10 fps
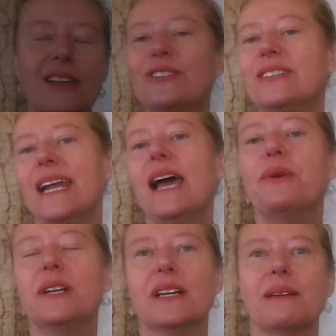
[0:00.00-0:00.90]
So today I
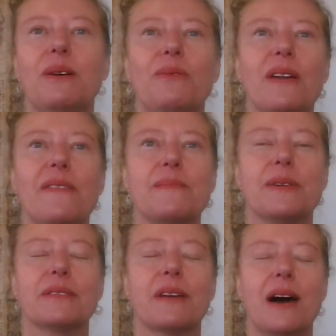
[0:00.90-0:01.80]
want to talk about one of the
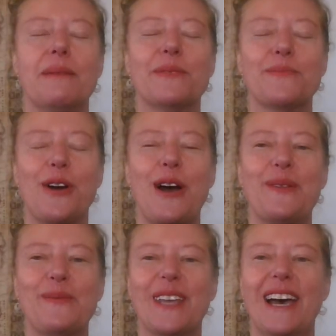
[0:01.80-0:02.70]
most common
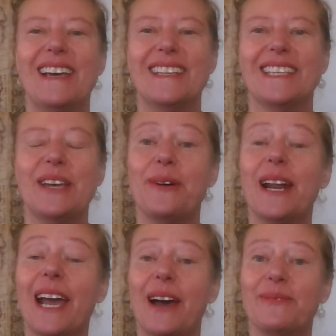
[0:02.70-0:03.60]
problems I see when
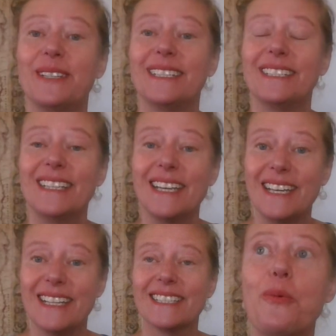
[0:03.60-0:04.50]
it comes to
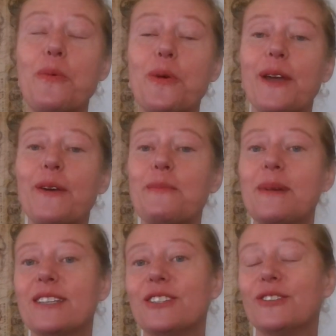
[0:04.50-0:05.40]
scenes. When working with
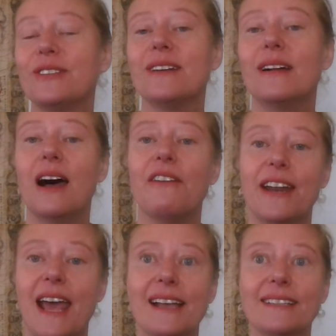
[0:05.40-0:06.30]
my students, I'll
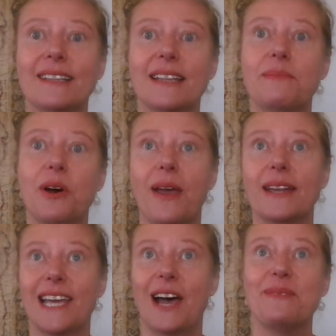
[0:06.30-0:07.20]
often ask them, okay,
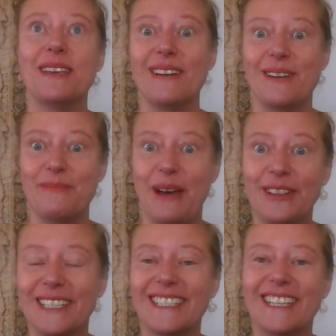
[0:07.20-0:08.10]
tell me
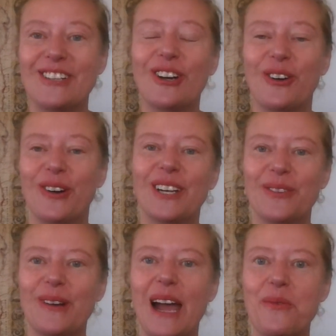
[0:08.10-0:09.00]
about the scene you're going
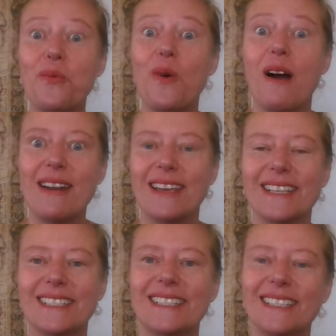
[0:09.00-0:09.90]
to write. What
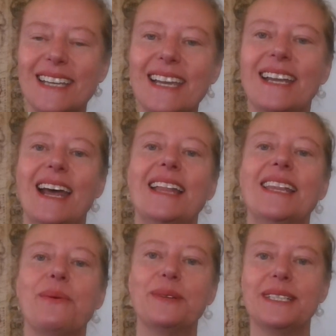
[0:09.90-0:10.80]
is the scene? And
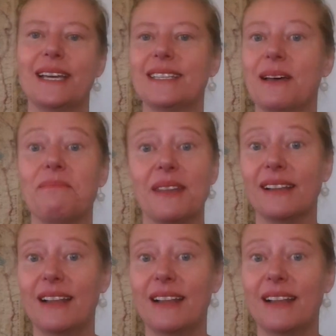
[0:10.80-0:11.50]
they will say something